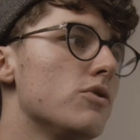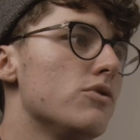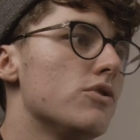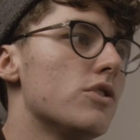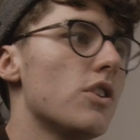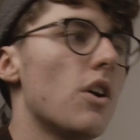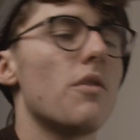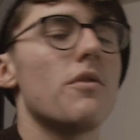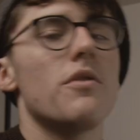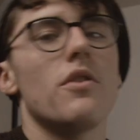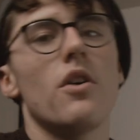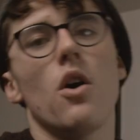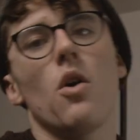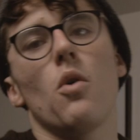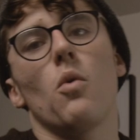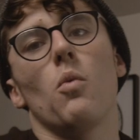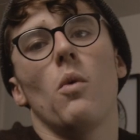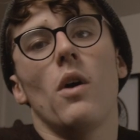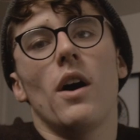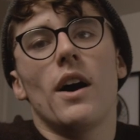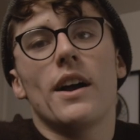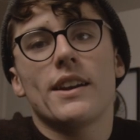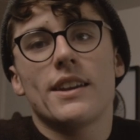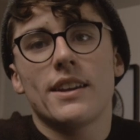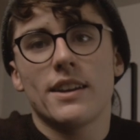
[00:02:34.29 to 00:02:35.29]
who don't know
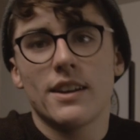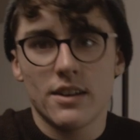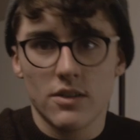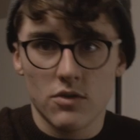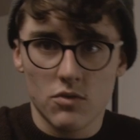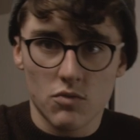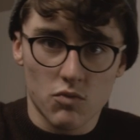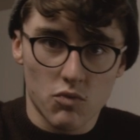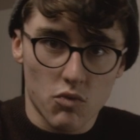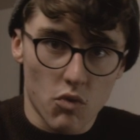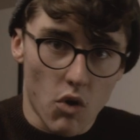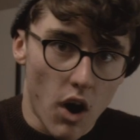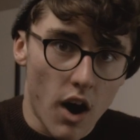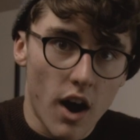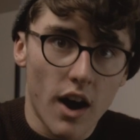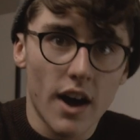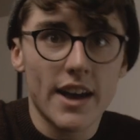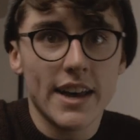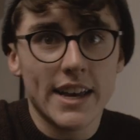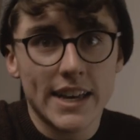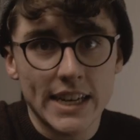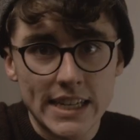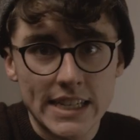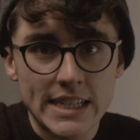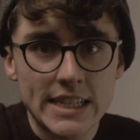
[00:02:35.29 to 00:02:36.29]
what
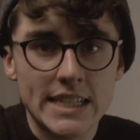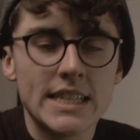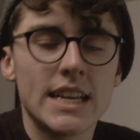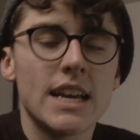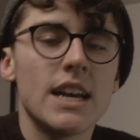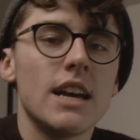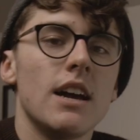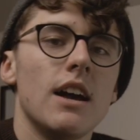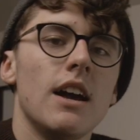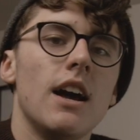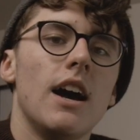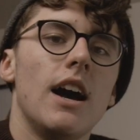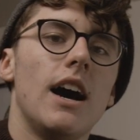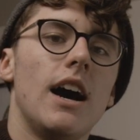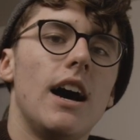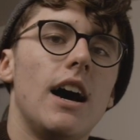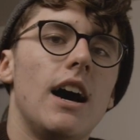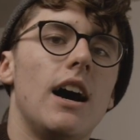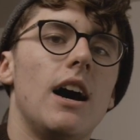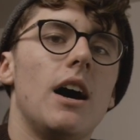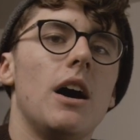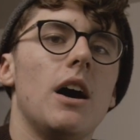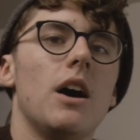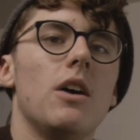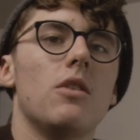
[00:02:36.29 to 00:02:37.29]
raw is
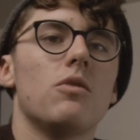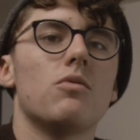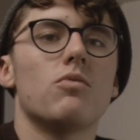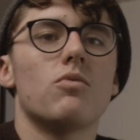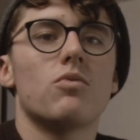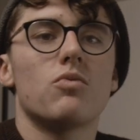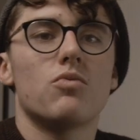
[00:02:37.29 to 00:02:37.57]
a